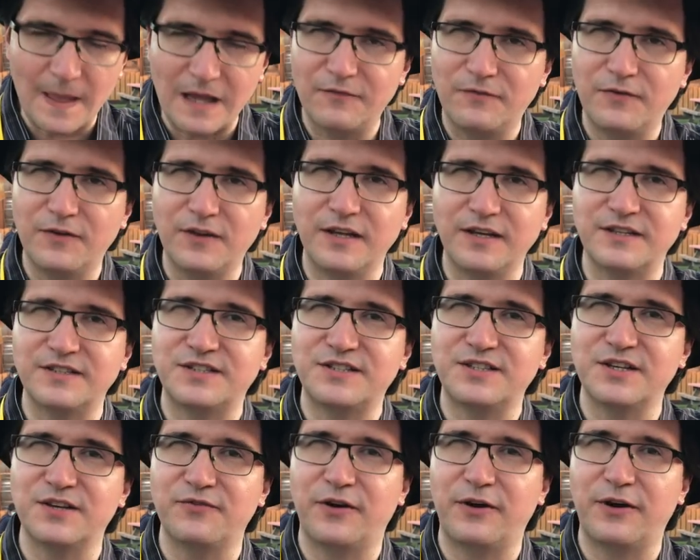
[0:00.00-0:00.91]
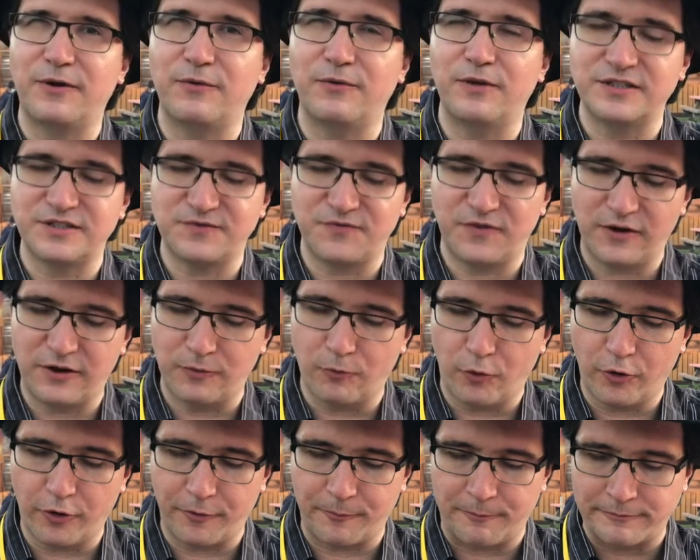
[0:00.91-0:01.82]
Filling is still very is very
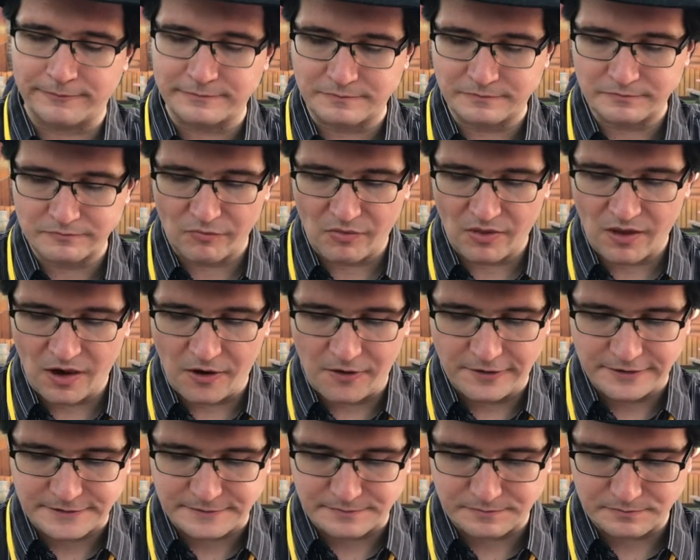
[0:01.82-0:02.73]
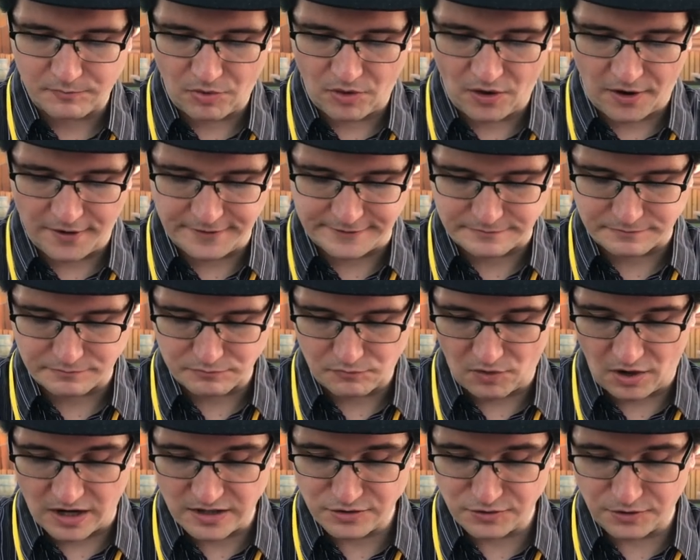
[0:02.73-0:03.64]
warm.
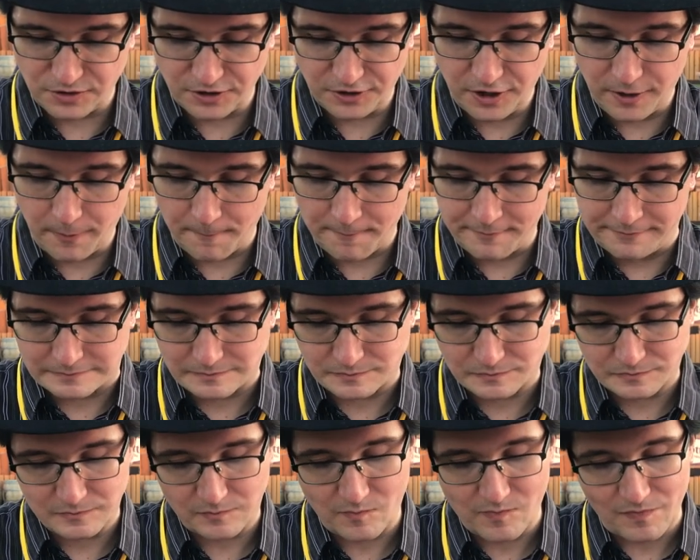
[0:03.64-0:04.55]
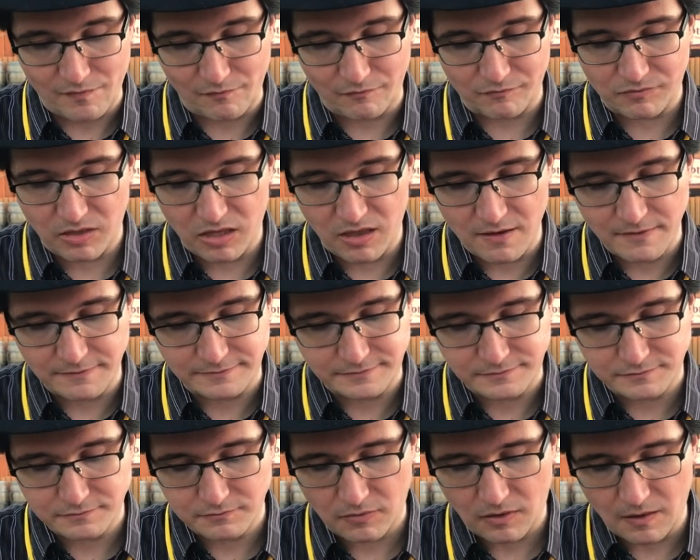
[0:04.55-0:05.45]
That's really good. Thank you guys
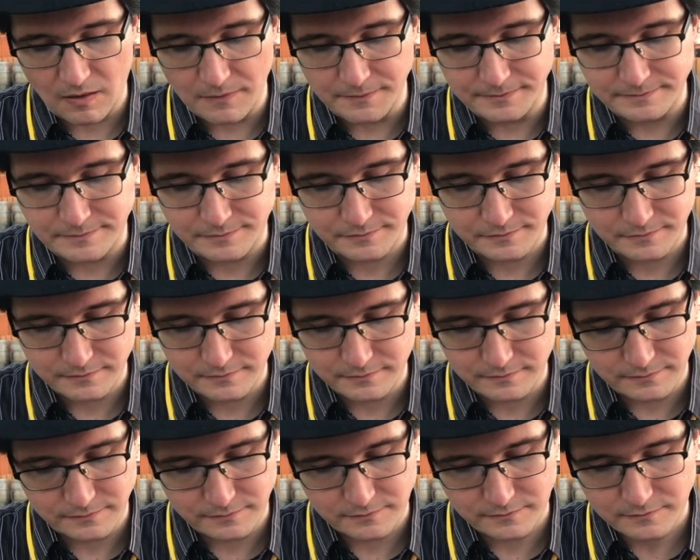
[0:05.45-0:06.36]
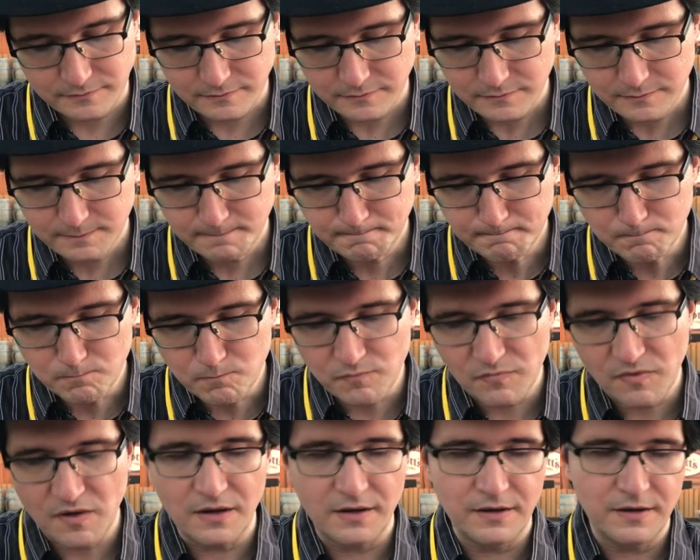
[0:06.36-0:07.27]
for making romance
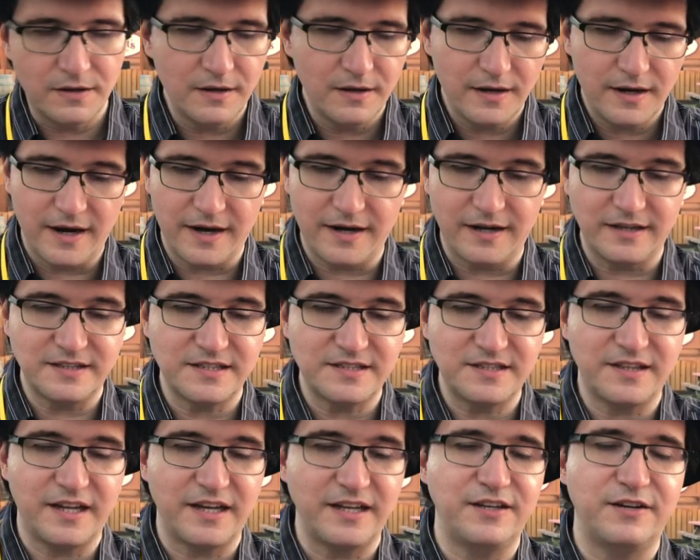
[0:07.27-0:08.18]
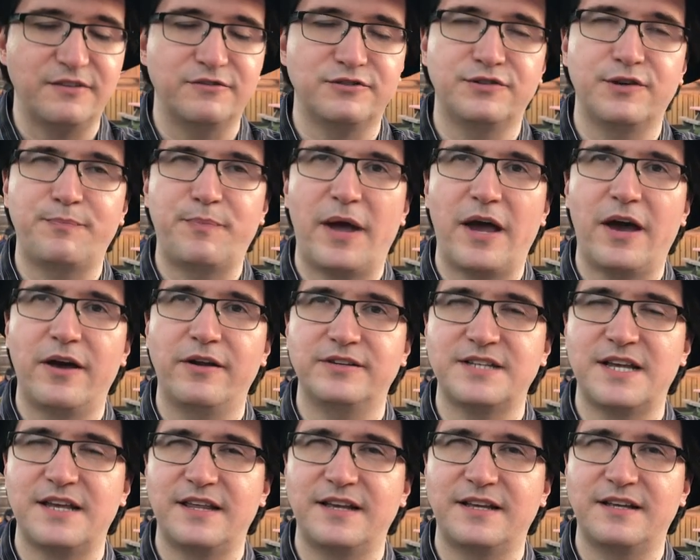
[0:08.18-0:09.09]
blossom. And it doesn't like you know drip out. It's
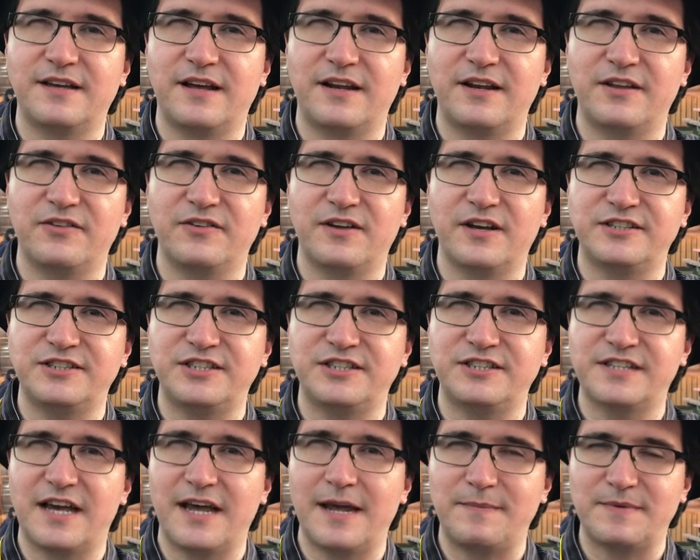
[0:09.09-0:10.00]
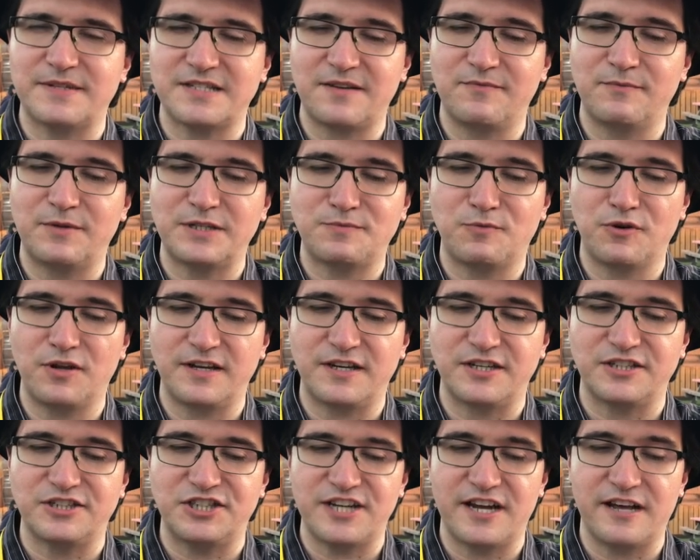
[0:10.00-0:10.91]
not like kind of the gushy type. It's like much more like
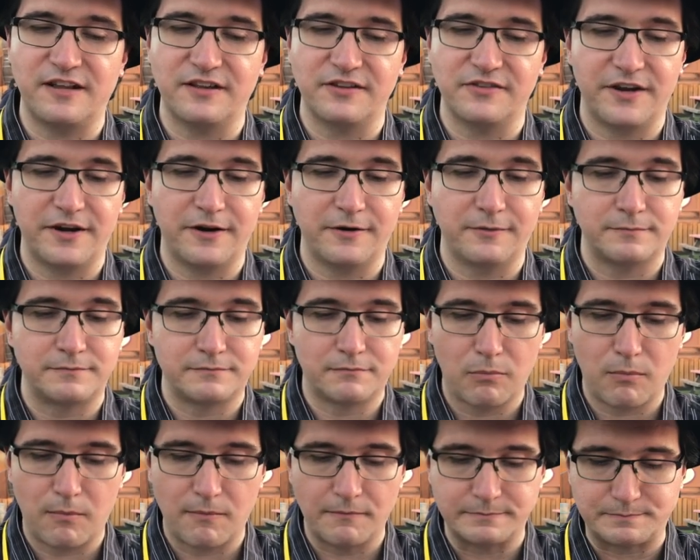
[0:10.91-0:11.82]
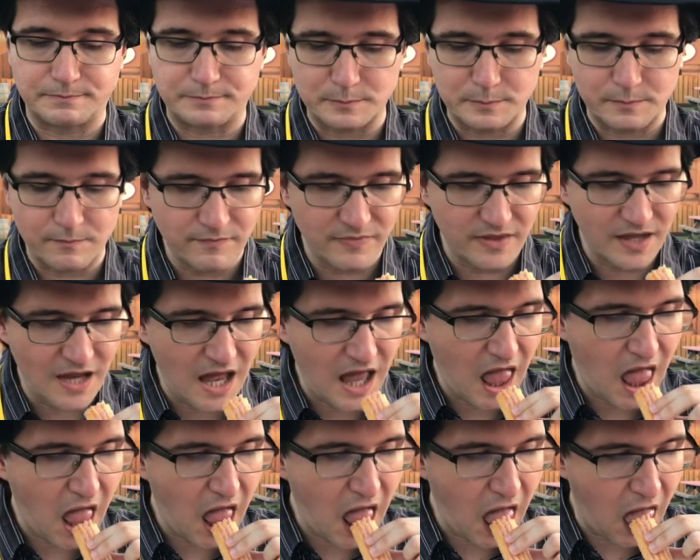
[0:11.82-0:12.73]
a gel in there. That's how you
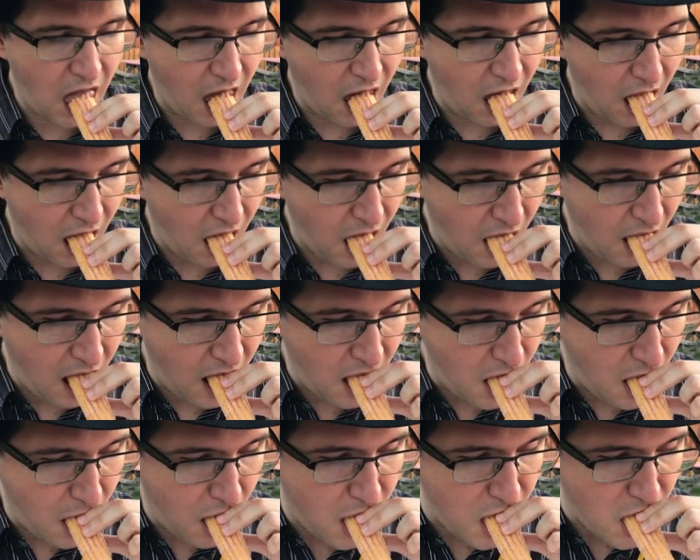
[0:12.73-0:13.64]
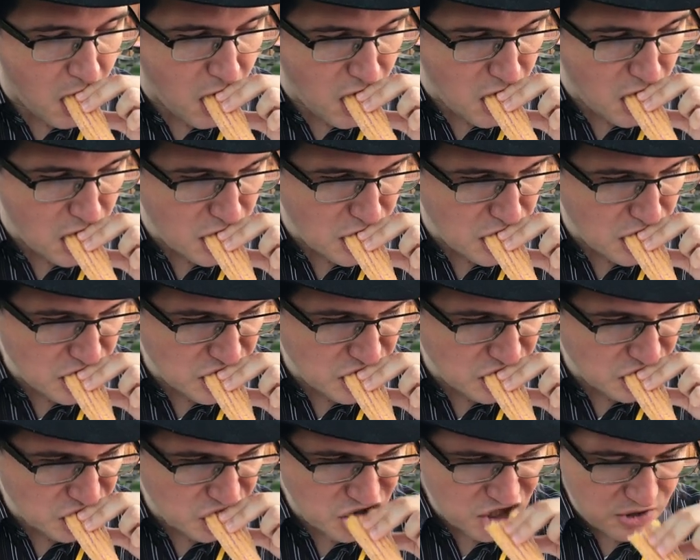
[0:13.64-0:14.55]
do it, right there. I don't know
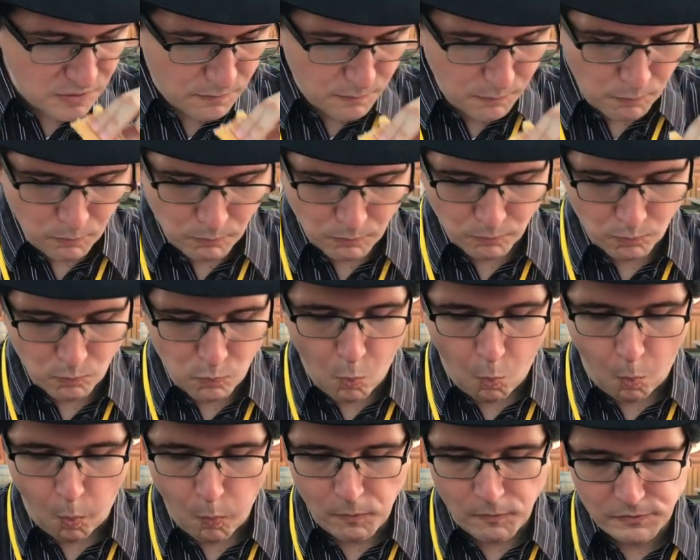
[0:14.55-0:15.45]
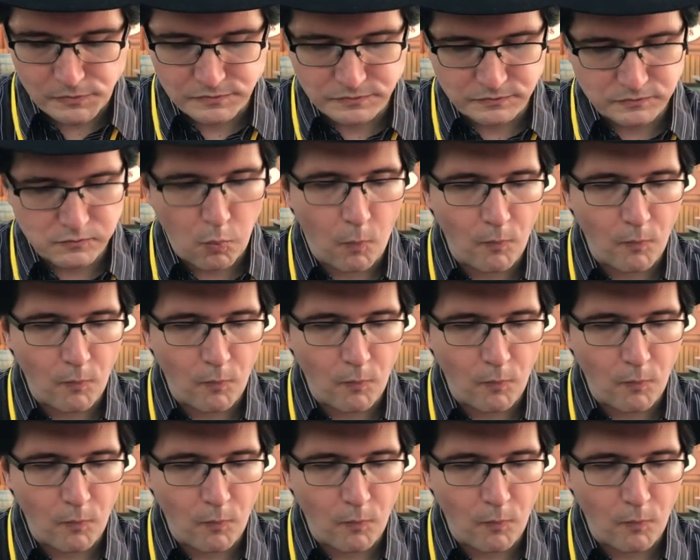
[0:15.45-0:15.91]
what it is, but that's how you do it.